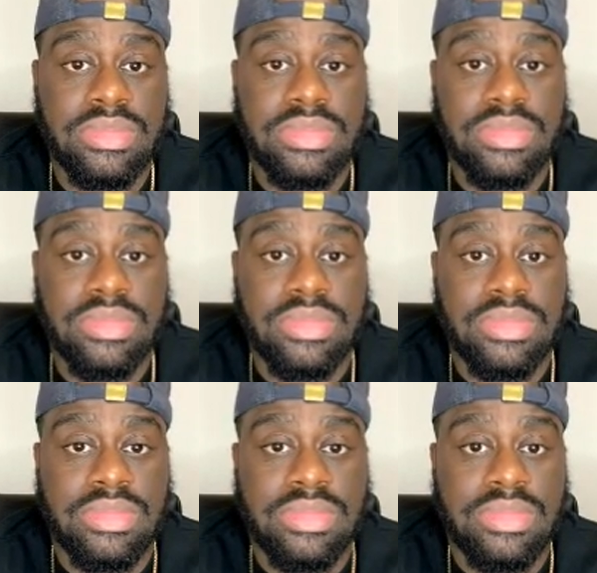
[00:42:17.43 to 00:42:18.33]

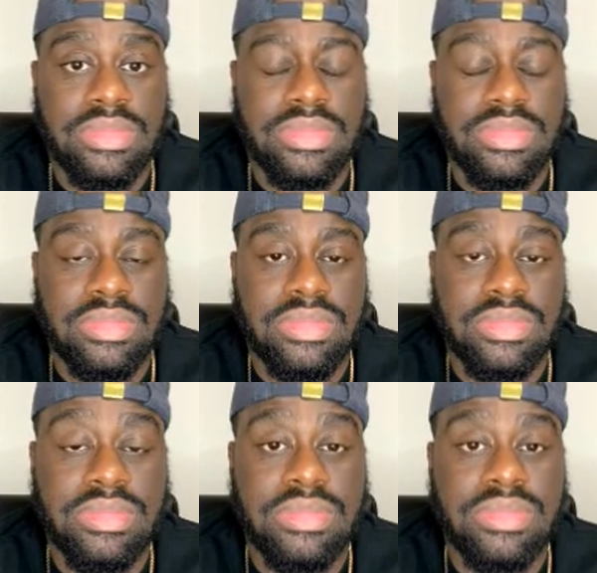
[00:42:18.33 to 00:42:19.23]

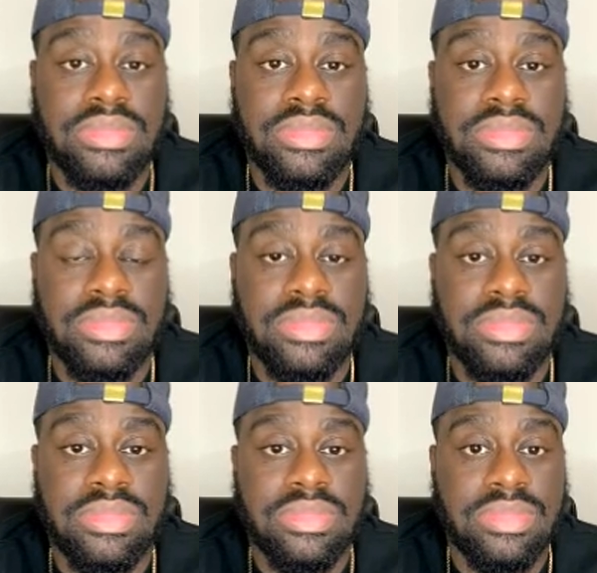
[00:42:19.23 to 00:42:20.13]

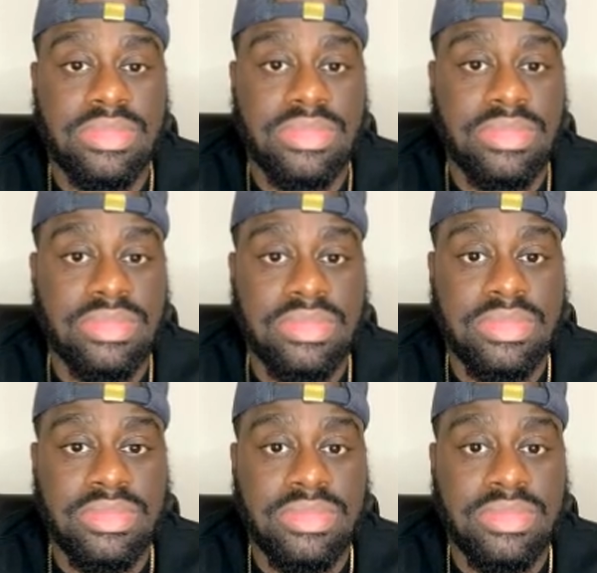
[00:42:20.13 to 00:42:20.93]
(silent)